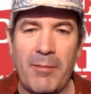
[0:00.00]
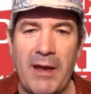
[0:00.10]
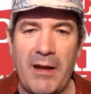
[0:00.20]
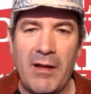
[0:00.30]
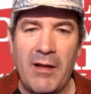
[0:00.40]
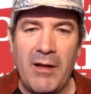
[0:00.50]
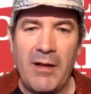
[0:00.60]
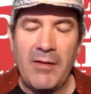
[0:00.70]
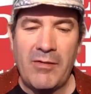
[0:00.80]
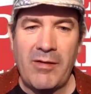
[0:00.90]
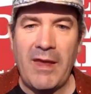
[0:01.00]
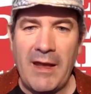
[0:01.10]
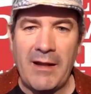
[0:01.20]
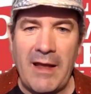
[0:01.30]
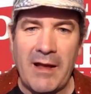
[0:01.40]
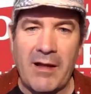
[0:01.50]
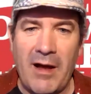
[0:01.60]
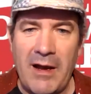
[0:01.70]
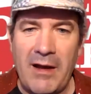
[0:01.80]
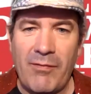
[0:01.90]
I mean, seeing that
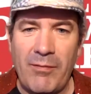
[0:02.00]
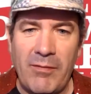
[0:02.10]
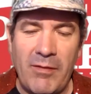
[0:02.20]
kind of